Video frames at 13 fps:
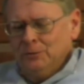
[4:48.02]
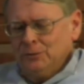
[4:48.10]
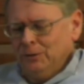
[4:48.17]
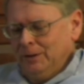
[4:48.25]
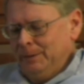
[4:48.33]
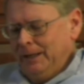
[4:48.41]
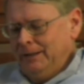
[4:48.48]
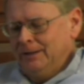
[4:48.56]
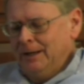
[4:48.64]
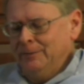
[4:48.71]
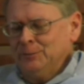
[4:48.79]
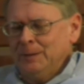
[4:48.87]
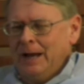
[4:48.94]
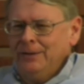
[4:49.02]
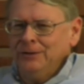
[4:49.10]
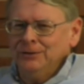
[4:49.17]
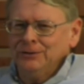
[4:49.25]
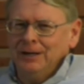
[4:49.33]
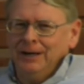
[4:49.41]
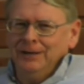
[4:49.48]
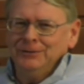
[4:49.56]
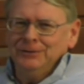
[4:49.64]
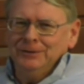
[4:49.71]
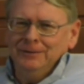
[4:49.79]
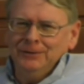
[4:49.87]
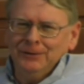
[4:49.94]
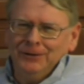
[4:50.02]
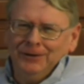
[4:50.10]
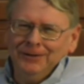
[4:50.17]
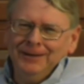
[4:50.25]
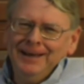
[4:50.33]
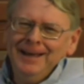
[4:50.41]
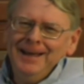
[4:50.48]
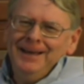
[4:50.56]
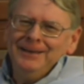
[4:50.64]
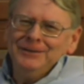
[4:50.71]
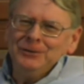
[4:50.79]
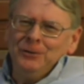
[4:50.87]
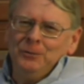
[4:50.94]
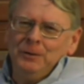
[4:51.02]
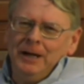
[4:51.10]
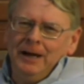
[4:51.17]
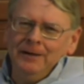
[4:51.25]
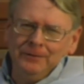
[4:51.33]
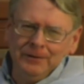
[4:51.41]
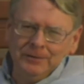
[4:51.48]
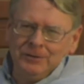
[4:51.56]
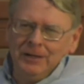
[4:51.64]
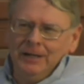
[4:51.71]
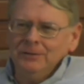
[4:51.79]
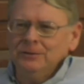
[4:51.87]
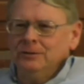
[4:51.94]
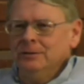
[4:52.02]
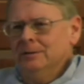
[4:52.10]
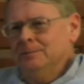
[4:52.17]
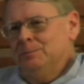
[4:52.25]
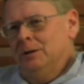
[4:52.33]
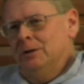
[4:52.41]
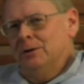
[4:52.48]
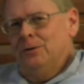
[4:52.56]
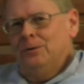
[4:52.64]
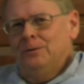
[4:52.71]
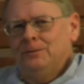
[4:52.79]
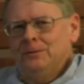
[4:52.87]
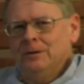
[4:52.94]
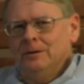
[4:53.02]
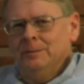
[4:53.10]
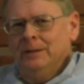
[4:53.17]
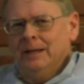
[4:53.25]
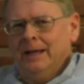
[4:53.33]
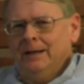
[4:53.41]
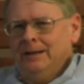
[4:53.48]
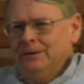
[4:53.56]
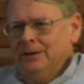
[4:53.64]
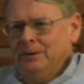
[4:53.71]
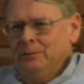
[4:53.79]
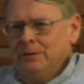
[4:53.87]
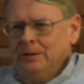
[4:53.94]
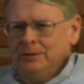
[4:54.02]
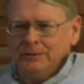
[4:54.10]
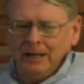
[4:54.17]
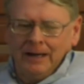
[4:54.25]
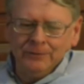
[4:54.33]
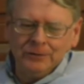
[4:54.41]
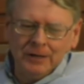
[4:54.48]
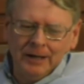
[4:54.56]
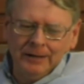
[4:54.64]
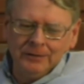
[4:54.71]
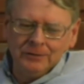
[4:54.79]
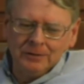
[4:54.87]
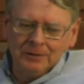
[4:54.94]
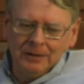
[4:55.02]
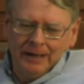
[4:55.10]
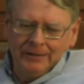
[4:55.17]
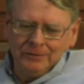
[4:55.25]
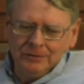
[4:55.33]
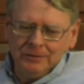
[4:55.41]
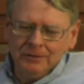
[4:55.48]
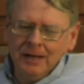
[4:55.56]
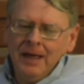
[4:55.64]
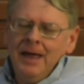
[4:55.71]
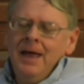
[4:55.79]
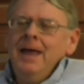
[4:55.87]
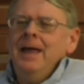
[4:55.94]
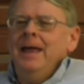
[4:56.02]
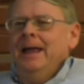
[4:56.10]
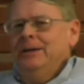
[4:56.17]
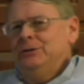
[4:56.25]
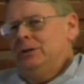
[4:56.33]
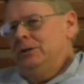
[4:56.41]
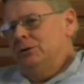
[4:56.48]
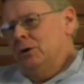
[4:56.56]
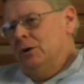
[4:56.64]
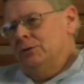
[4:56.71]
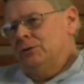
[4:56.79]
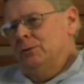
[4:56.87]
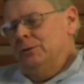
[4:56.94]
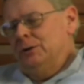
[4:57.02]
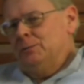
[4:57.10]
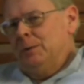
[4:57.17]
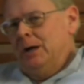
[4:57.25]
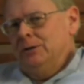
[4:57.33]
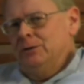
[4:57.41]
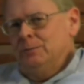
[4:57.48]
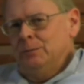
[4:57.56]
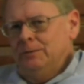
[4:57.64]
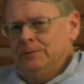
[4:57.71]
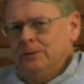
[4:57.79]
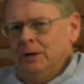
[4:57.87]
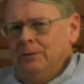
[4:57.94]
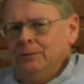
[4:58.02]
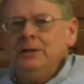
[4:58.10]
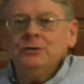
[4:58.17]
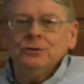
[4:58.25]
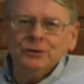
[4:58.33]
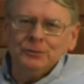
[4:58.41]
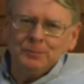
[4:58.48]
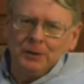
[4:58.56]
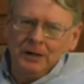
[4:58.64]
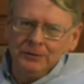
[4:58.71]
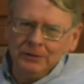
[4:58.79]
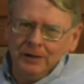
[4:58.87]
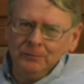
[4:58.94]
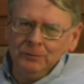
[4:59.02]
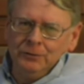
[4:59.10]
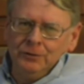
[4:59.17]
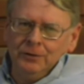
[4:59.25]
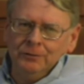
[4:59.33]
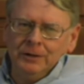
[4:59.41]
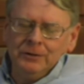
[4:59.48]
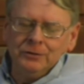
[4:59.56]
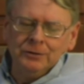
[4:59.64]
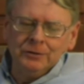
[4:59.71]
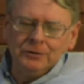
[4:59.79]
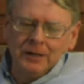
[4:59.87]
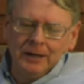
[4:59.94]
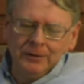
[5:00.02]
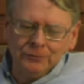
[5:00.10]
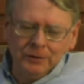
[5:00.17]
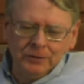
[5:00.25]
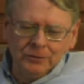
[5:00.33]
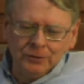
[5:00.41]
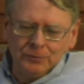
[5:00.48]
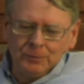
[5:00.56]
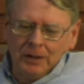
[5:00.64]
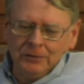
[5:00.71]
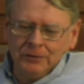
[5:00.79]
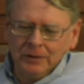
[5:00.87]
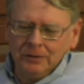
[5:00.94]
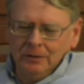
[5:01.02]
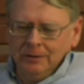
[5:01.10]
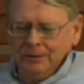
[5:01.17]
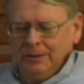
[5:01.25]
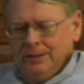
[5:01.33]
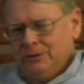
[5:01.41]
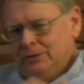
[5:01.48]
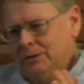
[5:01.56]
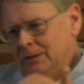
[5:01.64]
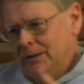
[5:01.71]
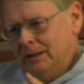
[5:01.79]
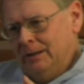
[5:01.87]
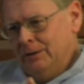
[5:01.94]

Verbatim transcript: homeschooling, many times math and science are difficult, so we have the chance to plug a hole for them in that area with our staff science classes. And she's also responsible for our research project. We're doing a research science research project on the ditch,